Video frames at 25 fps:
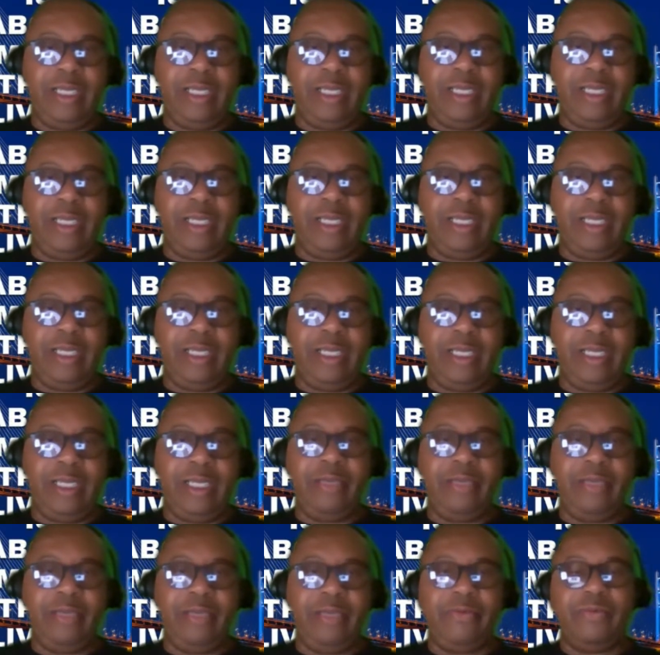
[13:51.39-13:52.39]
Because
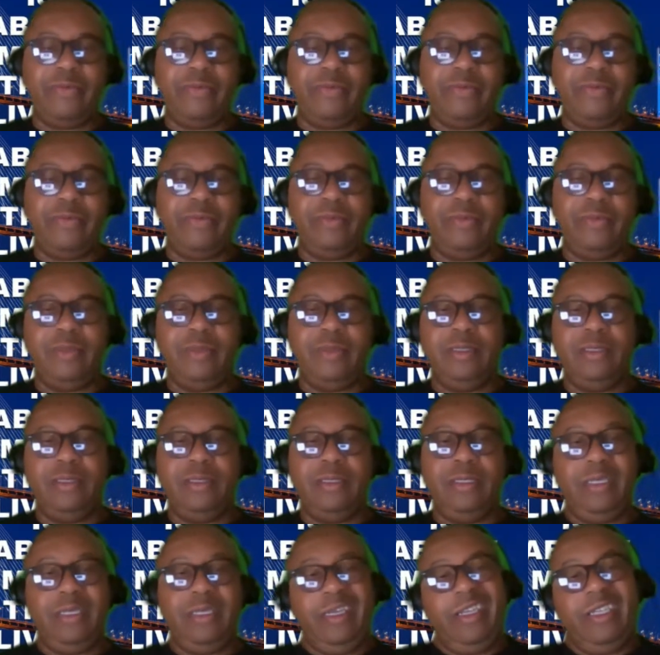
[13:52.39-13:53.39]
I've met
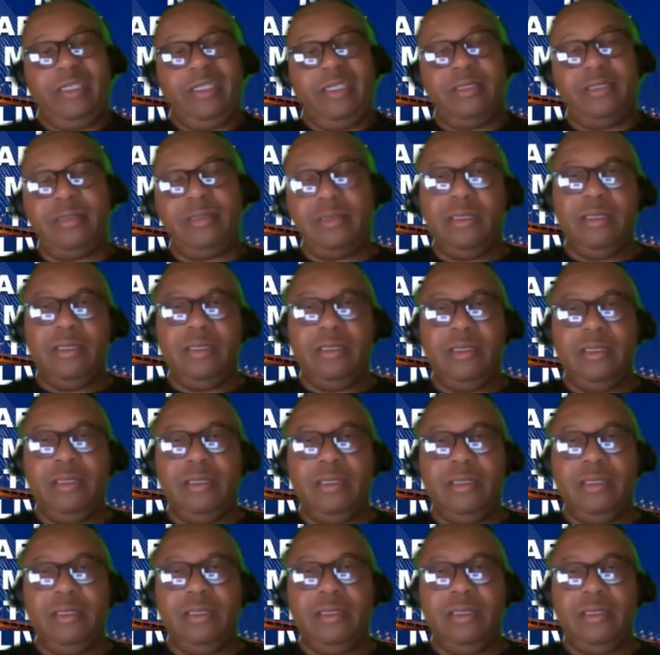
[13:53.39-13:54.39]
so
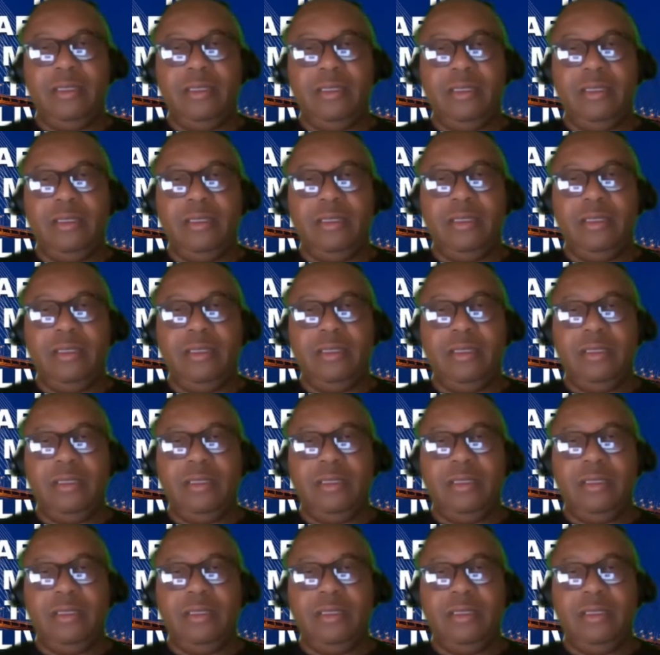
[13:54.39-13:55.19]
many like myself